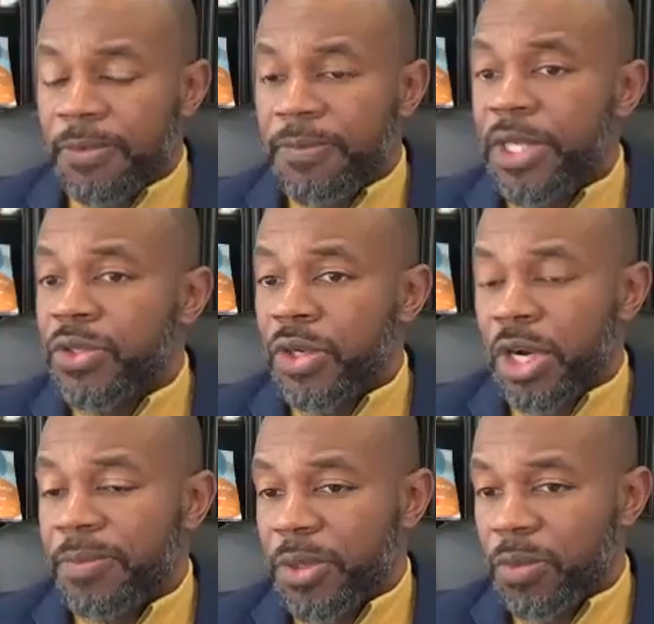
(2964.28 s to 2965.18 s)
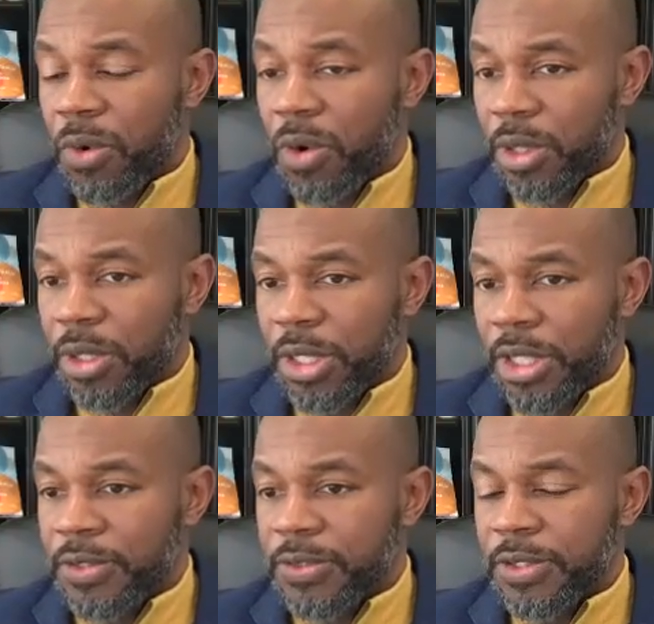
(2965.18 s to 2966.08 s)
feature of the work
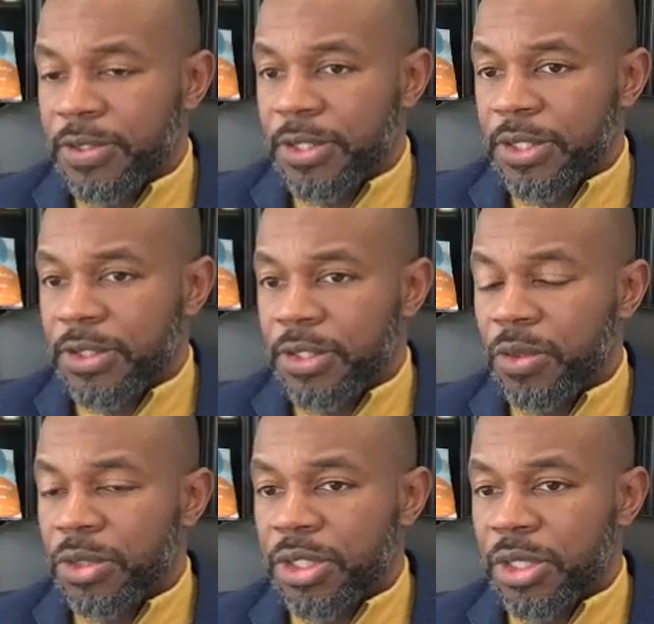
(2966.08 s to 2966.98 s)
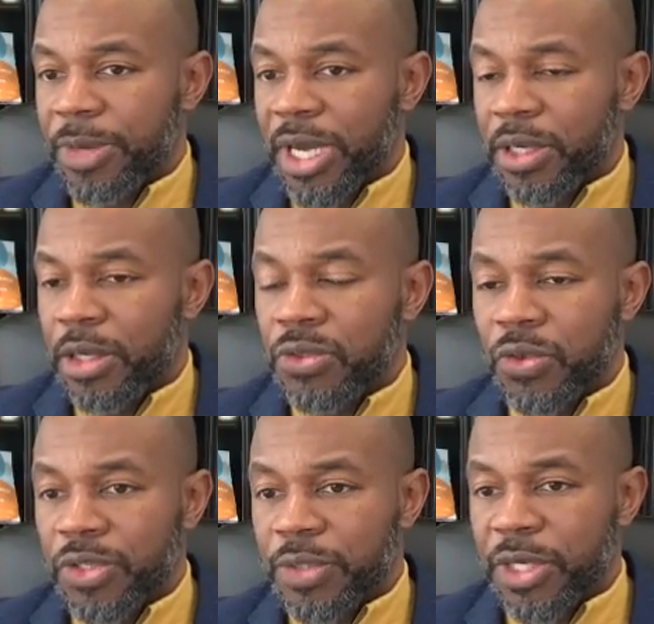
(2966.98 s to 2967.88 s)
is this notion about
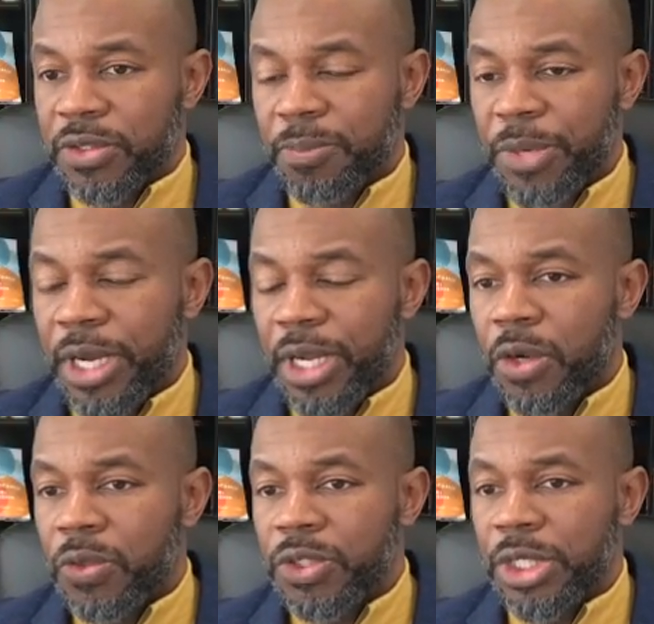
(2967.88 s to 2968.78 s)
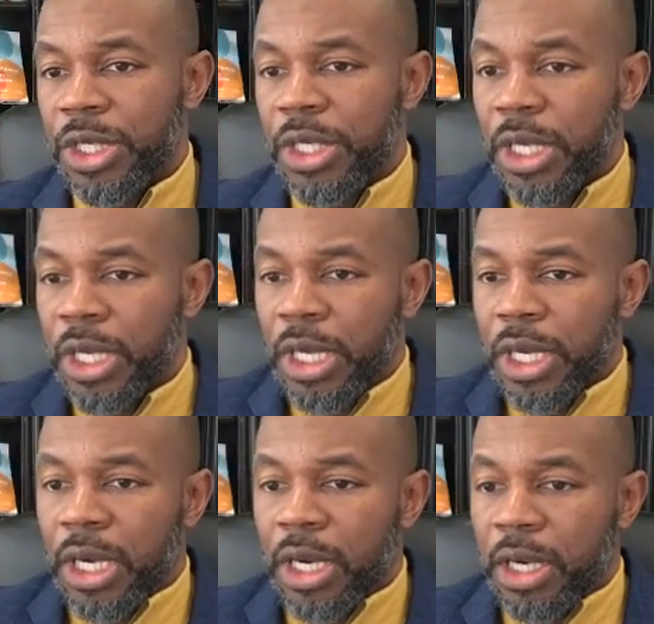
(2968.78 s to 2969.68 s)
culturally responsive pedagogy.
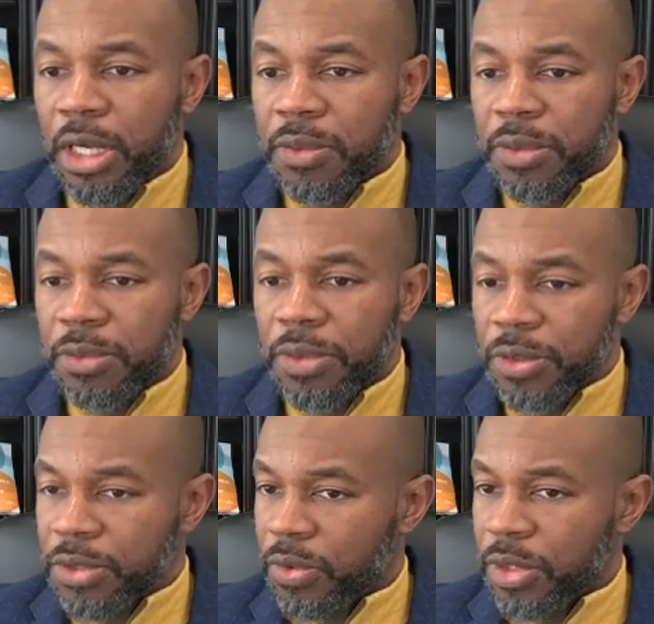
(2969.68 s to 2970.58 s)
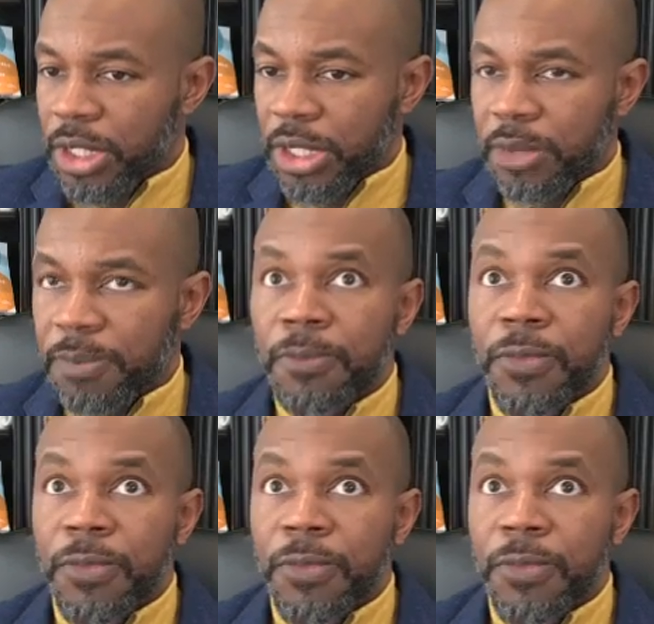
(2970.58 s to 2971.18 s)
Certainly